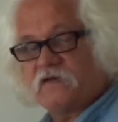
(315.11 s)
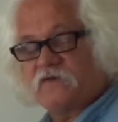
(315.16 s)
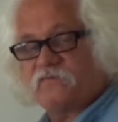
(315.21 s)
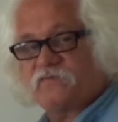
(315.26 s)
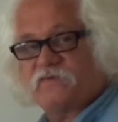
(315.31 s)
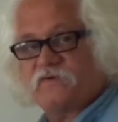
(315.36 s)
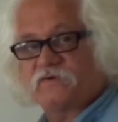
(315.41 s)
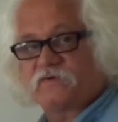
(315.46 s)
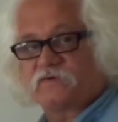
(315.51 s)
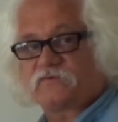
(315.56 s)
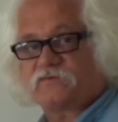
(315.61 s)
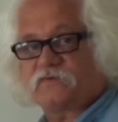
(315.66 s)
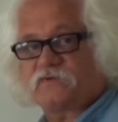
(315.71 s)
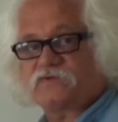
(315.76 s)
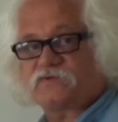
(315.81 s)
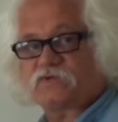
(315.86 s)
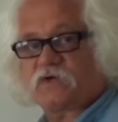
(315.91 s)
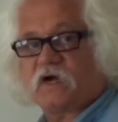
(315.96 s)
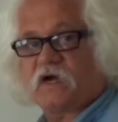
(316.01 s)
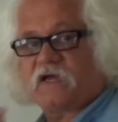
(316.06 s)
filled with
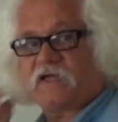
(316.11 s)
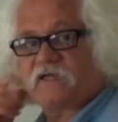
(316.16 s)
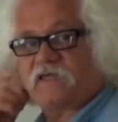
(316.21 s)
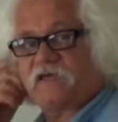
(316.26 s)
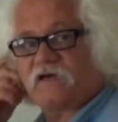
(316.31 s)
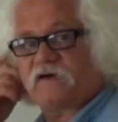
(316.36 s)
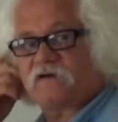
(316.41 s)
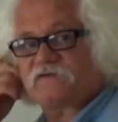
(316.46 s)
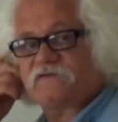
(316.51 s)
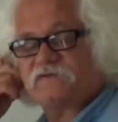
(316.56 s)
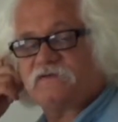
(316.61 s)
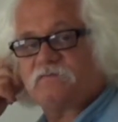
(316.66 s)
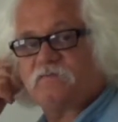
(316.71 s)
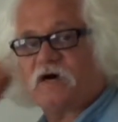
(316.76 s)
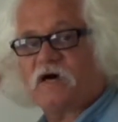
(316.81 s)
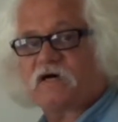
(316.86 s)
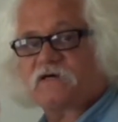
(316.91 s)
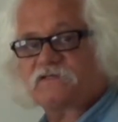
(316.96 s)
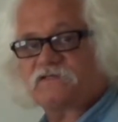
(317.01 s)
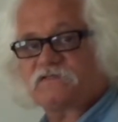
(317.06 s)
dry calcium
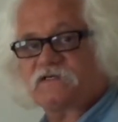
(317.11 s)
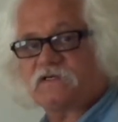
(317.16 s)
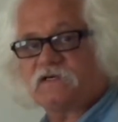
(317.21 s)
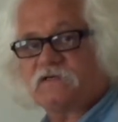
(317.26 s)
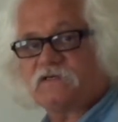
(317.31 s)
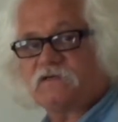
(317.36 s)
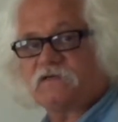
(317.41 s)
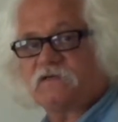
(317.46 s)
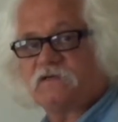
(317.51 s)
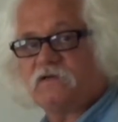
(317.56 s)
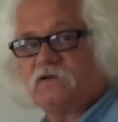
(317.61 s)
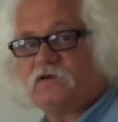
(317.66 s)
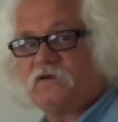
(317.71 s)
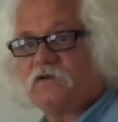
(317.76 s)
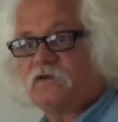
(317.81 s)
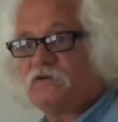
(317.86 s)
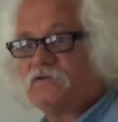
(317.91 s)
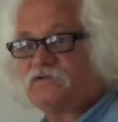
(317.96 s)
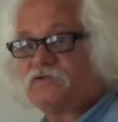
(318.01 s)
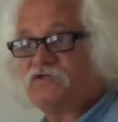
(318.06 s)
oxide
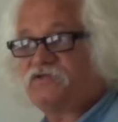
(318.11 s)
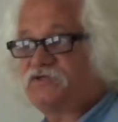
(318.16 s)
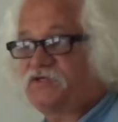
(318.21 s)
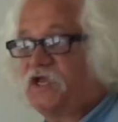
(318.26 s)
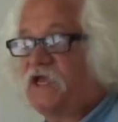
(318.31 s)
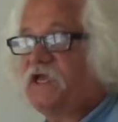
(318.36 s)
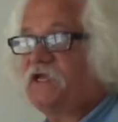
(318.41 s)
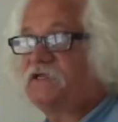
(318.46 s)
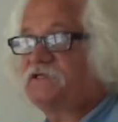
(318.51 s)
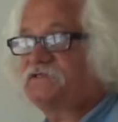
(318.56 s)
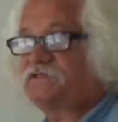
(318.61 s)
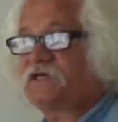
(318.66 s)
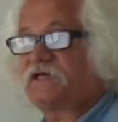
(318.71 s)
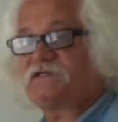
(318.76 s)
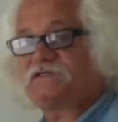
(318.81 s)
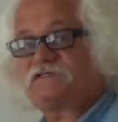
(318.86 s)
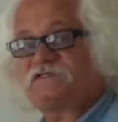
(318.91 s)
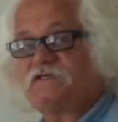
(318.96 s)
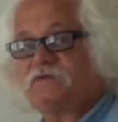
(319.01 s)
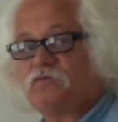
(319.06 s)
to change that
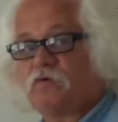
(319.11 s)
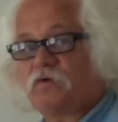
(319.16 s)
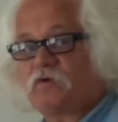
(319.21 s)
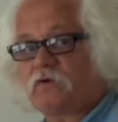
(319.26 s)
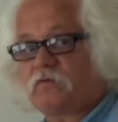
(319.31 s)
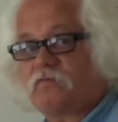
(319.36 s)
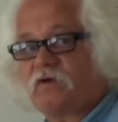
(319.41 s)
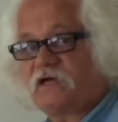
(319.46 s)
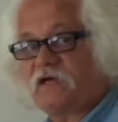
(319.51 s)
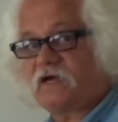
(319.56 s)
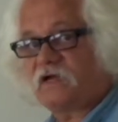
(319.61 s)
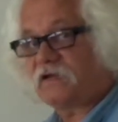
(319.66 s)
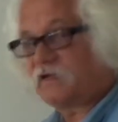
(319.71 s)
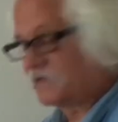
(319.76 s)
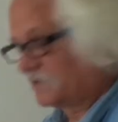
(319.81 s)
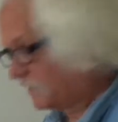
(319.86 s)
seawater back.